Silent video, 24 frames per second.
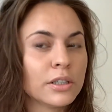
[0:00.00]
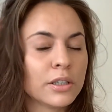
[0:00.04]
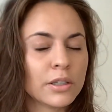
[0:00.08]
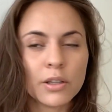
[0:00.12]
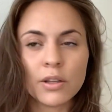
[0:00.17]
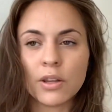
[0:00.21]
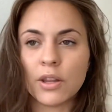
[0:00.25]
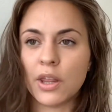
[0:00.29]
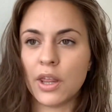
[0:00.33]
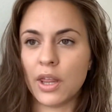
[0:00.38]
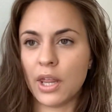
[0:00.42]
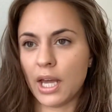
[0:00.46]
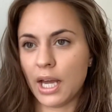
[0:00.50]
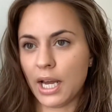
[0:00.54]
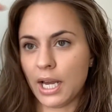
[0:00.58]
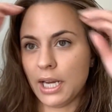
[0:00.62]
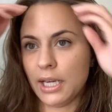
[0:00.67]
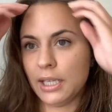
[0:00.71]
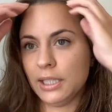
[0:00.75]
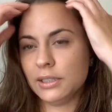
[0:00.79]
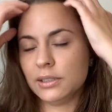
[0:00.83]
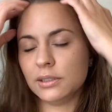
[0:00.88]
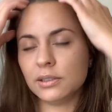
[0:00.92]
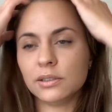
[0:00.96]

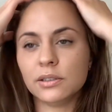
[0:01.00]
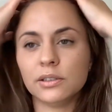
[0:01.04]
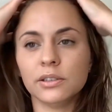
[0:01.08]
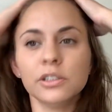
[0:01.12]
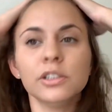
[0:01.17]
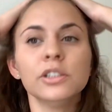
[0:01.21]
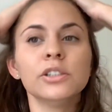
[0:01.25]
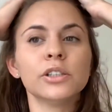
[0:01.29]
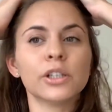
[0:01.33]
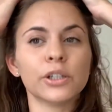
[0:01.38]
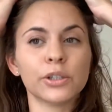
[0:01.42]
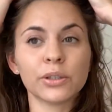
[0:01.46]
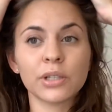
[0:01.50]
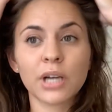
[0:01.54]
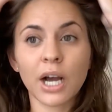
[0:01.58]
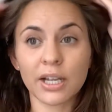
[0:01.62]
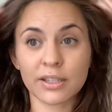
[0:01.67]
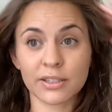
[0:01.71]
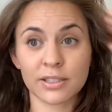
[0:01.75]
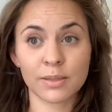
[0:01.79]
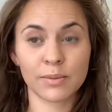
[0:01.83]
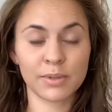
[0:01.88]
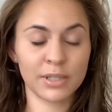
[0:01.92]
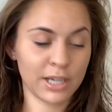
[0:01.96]
that, you know, you got
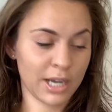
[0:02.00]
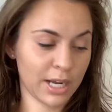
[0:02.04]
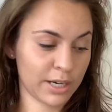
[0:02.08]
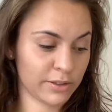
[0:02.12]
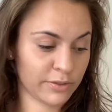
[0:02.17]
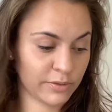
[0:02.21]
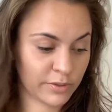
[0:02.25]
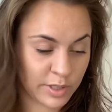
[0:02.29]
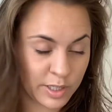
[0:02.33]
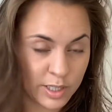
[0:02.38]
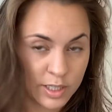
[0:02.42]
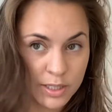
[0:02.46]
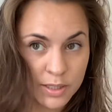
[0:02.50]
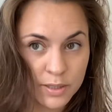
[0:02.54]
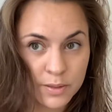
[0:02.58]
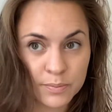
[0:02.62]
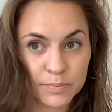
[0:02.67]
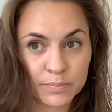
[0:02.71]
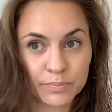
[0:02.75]
something out of this,